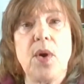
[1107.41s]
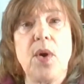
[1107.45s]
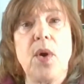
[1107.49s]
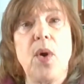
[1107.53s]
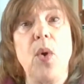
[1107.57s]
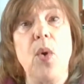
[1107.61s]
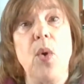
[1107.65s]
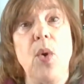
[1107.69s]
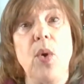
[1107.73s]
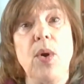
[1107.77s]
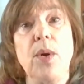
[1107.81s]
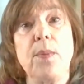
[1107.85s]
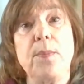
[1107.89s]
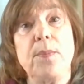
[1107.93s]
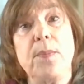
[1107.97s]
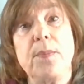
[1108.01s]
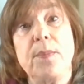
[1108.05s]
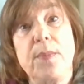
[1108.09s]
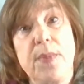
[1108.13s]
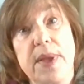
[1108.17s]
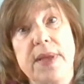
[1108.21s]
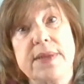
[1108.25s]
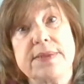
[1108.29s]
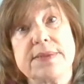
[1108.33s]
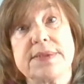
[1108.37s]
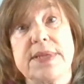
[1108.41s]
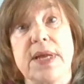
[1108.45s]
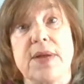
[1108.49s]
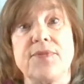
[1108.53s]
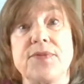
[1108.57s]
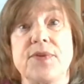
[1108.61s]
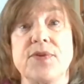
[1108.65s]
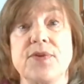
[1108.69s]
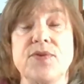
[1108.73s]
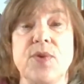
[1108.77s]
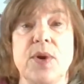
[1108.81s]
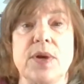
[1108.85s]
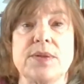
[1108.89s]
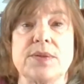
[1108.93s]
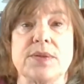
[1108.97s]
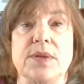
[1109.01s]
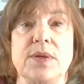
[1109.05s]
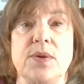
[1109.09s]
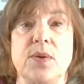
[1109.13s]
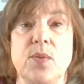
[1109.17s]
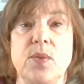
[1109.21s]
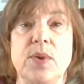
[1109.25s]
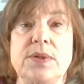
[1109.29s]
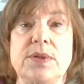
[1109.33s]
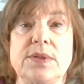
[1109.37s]
or
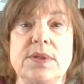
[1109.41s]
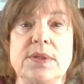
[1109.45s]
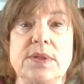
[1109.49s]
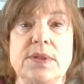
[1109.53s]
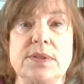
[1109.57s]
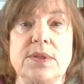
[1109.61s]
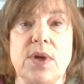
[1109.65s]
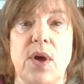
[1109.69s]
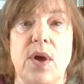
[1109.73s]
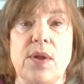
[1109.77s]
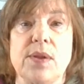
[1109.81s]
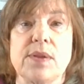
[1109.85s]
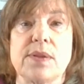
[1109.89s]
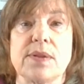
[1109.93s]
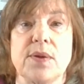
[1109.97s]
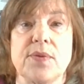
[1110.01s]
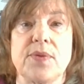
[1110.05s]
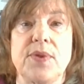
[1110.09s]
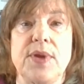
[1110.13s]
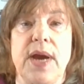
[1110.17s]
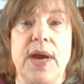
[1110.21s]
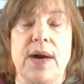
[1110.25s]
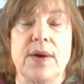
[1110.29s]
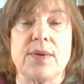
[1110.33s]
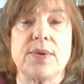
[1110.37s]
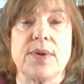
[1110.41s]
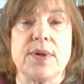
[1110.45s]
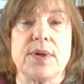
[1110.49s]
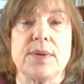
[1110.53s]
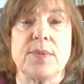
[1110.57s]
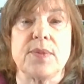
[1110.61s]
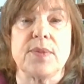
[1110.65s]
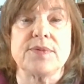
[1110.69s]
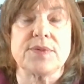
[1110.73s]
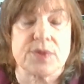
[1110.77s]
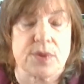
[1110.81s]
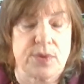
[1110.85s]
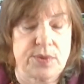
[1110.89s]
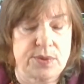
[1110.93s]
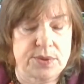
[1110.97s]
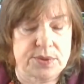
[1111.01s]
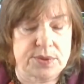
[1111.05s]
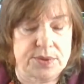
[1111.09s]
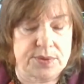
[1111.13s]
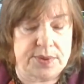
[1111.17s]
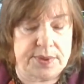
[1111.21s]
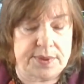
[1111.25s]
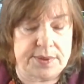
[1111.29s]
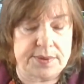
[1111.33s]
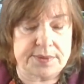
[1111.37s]
self-destruction, which is also the outcome of school
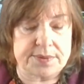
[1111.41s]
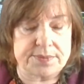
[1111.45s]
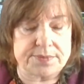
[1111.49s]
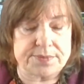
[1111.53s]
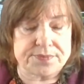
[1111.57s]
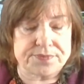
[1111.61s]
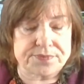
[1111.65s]
shootings.